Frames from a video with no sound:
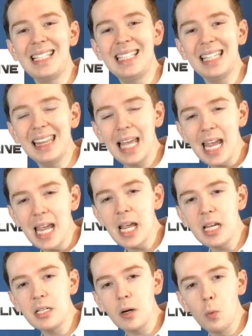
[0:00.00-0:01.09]

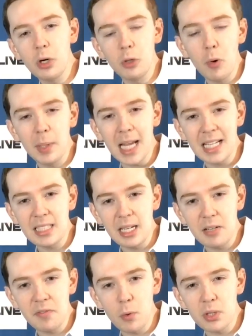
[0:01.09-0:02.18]
delayed Wonder Woman
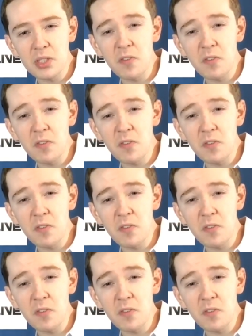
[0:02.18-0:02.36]
1984